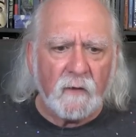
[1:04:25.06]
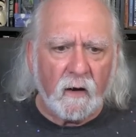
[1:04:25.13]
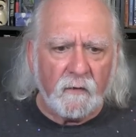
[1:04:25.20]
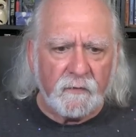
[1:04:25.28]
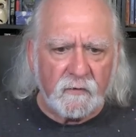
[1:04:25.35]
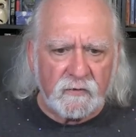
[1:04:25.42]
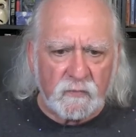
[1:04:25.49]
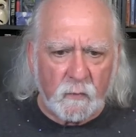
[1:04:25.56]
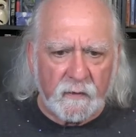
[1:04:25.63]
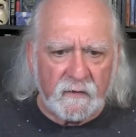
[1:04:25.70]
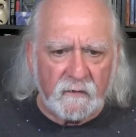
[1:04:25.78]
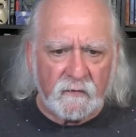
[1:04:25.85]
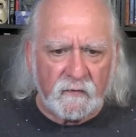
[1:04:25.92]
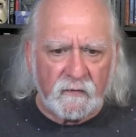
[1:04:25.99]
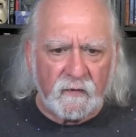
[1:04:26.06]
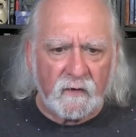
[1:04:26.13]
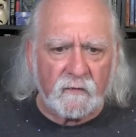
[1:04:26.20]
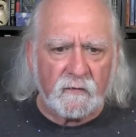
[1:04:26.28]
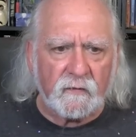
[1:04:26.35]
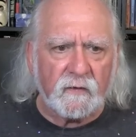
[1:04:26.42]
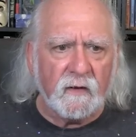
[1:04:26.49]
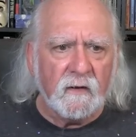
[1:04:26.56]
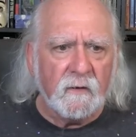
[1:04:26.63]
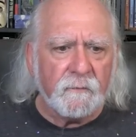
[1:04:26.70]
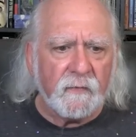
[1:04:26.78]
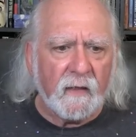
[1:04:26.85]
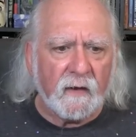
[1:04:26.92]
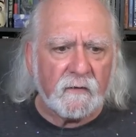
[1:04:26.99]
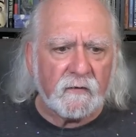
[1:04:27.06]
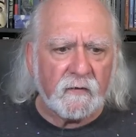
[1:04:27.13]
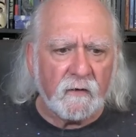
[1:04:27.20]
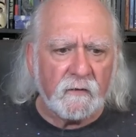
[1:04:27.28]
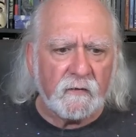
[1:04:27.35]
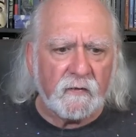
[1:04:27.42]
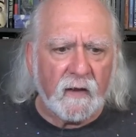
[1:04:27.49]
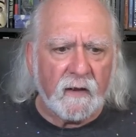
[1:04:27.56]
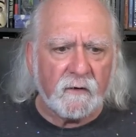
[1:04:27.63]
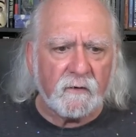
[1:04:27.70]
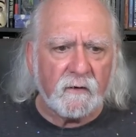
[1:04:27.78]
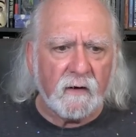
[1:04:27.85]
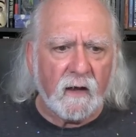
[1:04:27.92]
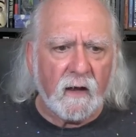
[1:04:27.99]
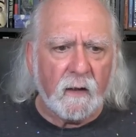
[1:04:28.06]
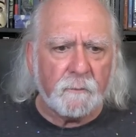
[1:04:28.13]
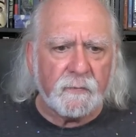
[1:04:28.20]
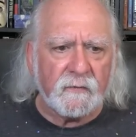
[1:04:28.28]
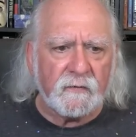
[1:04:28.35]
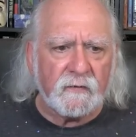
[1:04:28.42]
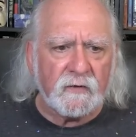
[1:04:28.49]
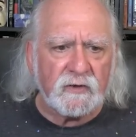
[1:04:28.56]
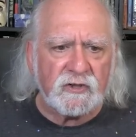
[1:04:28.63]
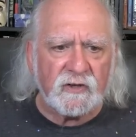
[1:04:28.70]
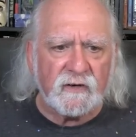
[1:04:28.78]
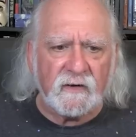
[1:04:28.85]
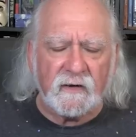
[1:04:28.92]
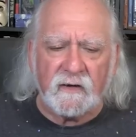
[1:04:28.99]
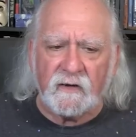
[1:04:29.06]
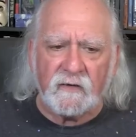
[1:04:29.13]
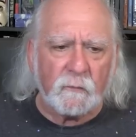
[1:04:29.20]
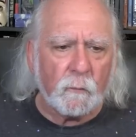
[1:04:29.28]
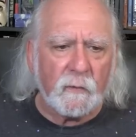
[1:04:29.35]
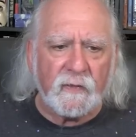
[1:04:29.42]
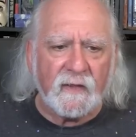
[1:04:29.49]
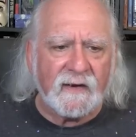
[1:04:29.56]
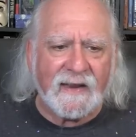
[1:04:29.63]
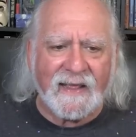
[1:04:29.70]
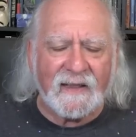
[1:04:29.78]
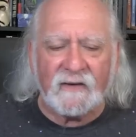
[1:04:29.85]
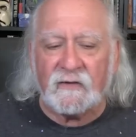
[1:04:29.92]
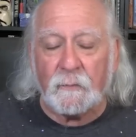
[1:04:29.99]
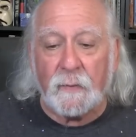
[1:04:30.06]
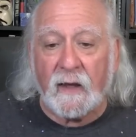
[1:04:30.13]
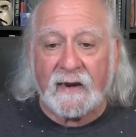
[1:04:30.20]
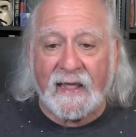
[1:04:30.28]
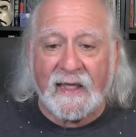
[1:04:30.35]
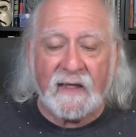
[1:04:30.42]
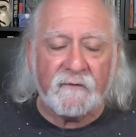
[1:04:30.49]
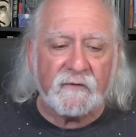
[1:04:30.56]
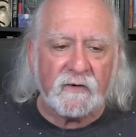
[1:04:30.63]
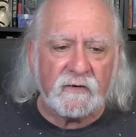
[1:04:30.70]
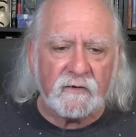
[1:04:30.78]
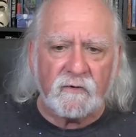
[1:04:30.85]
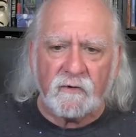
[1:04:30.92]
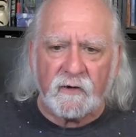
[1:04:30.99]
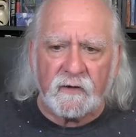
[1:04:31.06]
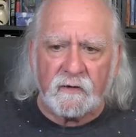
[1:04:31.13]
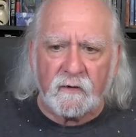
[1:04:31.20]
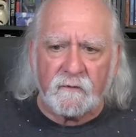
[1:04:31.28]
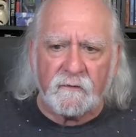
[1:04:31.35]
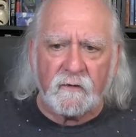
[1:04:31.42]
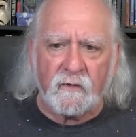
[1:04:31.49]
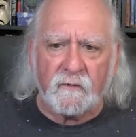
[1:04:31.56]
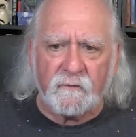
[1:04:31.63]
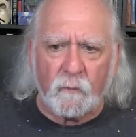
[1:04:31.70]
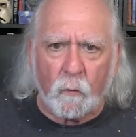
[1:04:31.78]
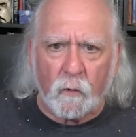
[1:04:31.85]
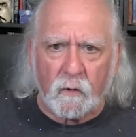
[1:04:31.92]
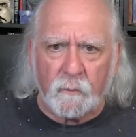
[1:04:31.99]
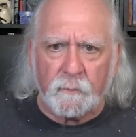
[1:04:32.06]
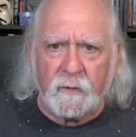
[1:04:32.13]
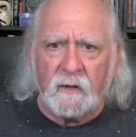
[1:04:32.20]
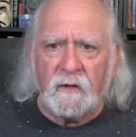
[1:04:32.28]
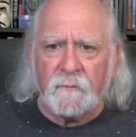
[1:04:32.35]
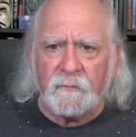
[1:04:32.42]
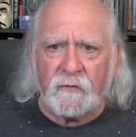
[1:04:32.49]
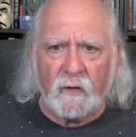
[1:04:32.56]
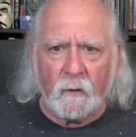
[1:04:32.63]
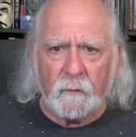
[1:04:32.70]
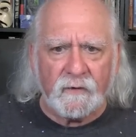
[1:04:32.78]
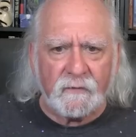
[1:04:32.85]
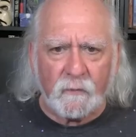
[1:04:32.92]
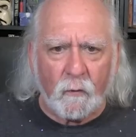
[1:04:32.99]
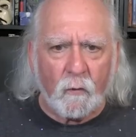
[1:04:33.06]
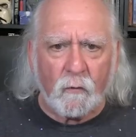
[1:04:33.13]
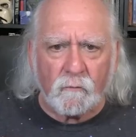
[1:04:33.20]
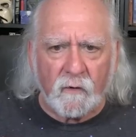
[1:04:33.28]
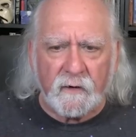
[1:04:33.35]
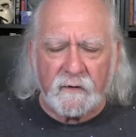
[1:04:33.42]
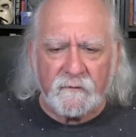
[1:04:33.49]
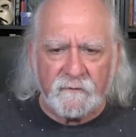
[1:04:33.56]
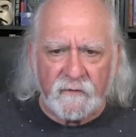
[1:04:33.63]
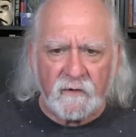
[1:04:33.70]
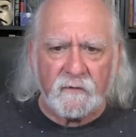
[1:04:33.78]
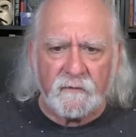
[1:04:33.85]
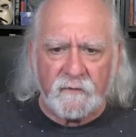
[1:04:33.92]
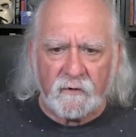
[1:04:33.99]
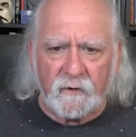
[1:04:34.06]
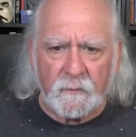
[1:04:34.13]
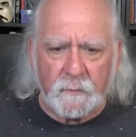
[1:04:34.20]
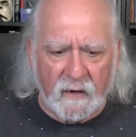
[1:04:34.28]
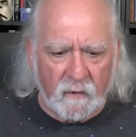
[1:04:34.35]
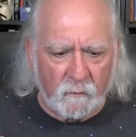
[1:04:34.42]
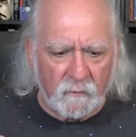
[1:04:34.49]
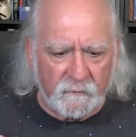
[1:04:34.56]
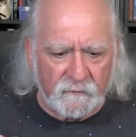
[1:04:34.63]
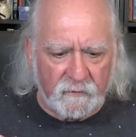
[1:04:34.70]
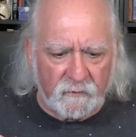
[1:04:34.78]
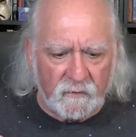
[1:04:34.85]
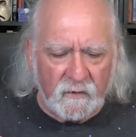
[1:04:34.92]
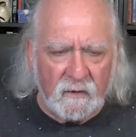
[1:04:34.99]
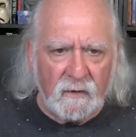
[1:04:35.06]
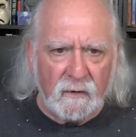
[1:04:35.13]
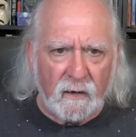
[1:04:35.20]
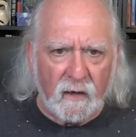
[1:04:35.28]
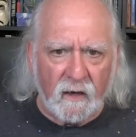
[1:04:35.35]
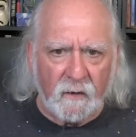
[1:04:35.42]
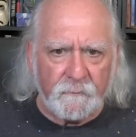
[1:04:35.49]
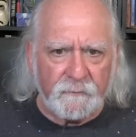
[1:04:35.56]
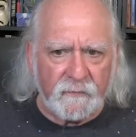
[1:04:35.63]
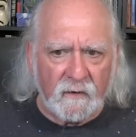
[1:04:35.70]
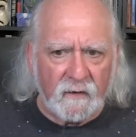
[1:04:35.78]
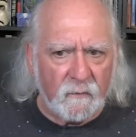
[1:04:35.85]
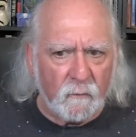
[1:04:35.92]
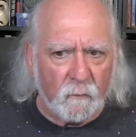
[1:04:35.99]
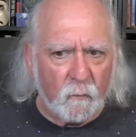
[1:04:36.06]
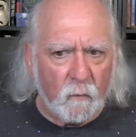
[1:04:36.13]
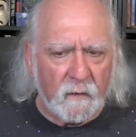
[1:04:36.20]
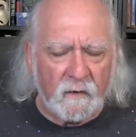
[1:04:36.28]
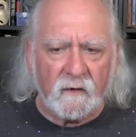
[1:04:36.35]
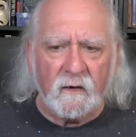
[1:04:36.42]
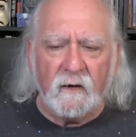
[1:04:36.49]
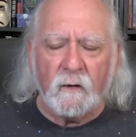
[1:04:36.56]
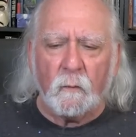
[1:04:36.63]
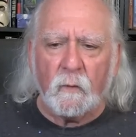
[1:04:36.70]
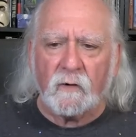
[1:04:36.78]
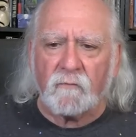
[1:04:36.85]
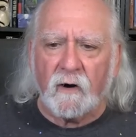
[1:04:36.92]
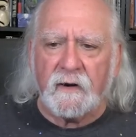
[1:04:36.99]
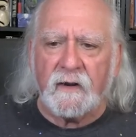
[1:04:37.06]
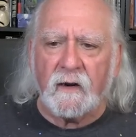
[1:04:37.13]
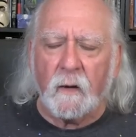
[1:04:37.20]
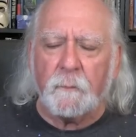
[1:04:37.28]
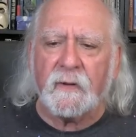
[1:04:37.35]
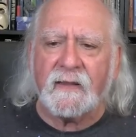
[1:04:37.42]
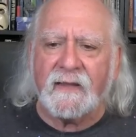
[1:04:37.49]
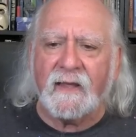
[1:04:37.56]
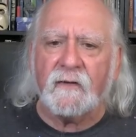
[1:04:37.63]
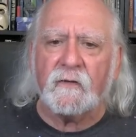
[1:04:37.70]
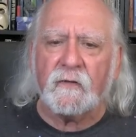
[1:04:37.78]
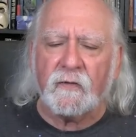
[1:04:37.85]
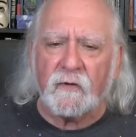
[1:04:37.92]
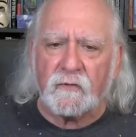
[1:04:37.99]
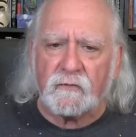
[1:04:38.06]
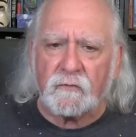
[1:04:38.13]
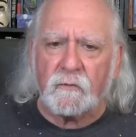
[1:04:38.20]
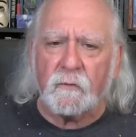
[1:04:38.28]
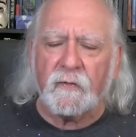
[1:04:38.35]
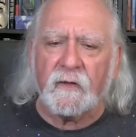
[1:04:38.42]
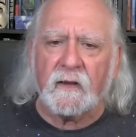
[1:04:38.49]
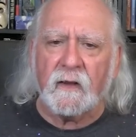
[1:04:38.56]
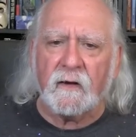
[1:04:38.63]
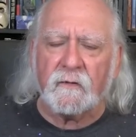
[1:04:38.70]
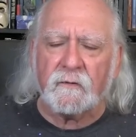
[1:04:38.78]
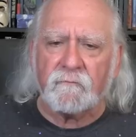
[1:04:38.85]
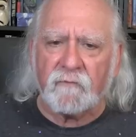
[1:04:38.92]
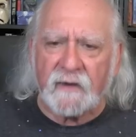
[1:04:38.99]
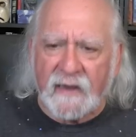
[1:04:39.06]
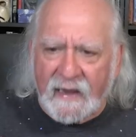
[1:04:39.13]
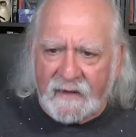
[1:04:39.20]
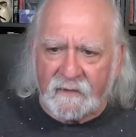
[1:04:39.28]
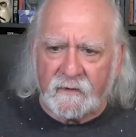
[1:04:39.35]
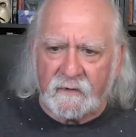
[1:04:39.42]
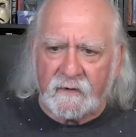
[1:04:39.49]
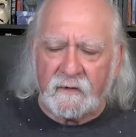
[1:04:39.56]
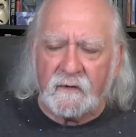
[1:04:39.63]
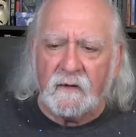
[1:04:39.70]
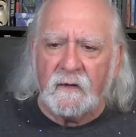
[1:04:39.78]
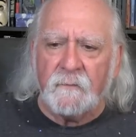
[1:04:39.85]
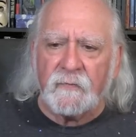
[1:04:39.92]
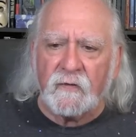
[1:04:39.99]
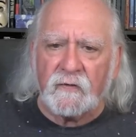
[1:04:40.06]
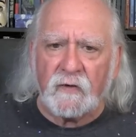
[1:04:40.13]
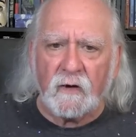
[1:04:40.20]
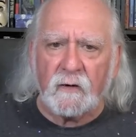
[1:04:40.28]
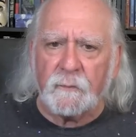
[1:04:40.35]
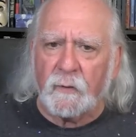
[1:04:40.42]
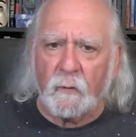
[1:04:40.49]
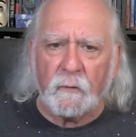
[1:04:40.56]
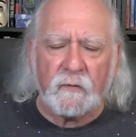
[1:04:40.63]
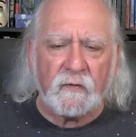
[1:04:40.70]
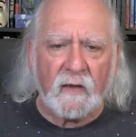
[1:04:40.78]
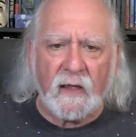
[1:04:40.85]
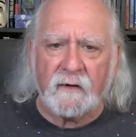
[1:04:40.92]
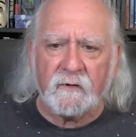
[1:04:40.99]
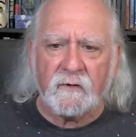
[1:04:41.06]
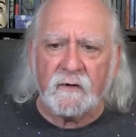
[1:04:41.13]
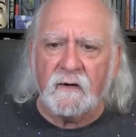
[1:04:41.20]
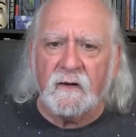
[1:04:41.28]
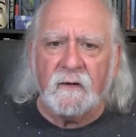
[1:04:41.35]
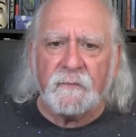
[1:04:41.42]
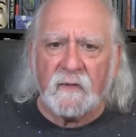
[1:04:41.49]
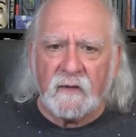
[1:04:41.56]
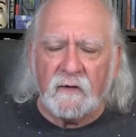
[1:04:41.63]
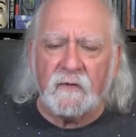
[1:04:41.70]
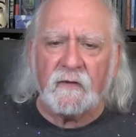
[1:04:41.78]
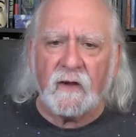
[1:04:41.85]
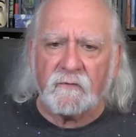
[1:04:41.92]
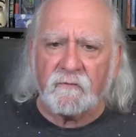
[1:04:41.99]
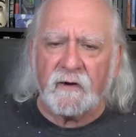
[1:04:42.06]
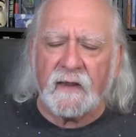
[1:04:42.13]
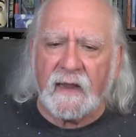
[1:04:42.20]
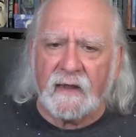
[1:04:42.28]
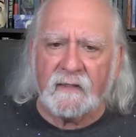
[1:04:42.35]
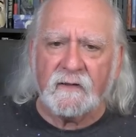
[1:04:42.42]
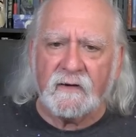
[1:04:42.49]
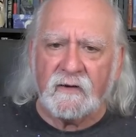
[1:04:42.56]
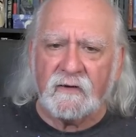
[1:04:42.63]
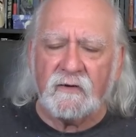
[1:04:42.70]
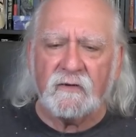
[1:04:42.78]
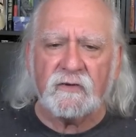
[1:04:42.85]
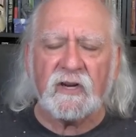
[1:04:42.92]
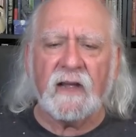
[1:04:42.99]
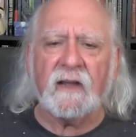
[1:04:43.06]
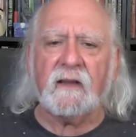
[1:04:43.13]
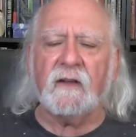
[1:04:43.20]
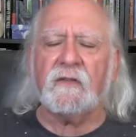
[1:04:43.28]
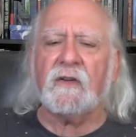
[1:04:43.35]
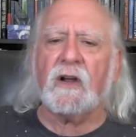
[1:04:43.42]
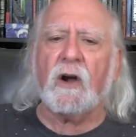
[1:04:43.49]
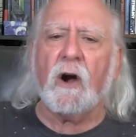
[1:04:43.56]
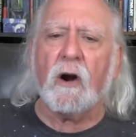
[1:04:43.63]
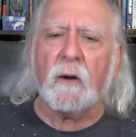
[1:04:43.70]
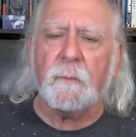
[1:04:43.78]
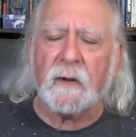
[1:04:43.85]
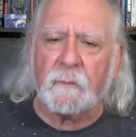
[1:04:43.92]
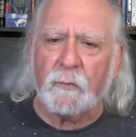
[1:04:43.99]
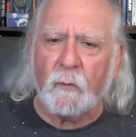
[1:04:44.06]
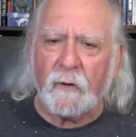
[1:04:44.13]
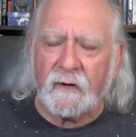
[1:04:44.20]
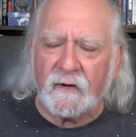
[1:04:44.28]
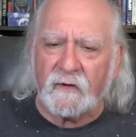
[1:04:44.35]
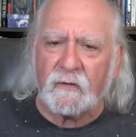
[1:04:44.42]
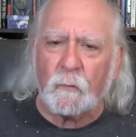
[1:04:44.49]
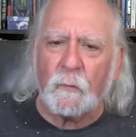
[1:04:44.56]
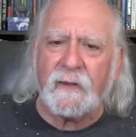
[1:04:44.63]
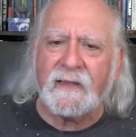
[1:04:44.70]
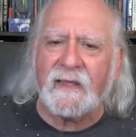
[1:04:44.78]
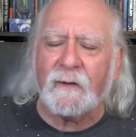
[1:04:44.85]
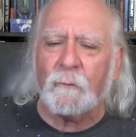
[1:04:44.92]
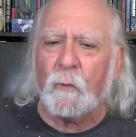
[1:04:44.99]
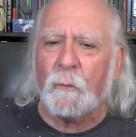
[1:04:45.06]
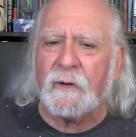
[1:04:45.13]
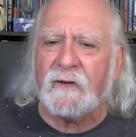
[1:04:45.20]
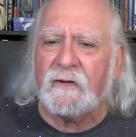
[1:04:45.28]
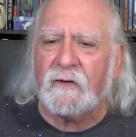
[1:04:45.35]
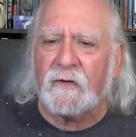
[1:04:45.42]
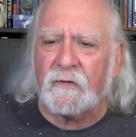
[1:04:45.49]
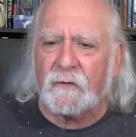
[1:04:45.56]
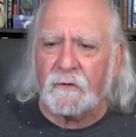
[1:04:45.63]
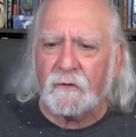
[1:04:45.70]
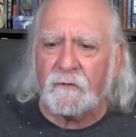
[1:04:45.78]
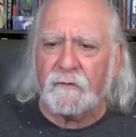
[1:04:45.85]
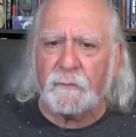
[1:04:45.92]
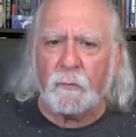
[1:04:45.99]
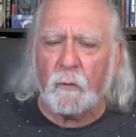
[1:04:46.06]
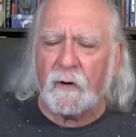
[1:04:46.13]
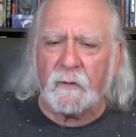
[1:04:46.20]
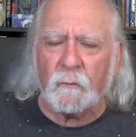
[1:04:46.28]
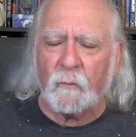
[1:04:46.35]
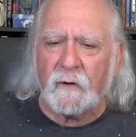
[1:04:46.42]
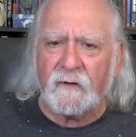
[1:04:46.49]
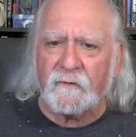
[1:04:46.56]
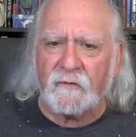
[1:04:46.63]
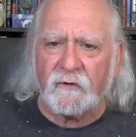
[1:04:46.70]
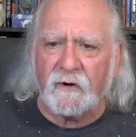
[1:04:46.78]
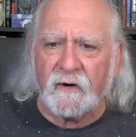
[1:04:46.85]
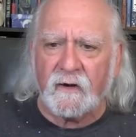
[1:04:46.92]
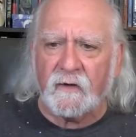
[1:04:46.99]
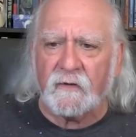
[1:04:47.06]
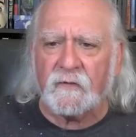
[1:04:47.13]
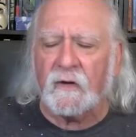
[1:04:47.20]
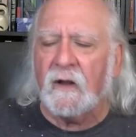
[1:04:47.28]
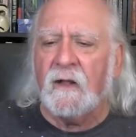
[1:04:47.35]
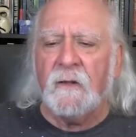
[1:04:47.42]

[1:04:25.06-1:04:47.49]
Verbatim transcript: on the 26th. That Sun Saturn opposition is within, a, it's about a half a degree of, of orb. So it's already very, very powerful. Um, it, we're, we're running up against the truth, against reality. Sun opposed Saturn is a reality check. It's a karmic point. It's a we get what we deserve point, whatever it is.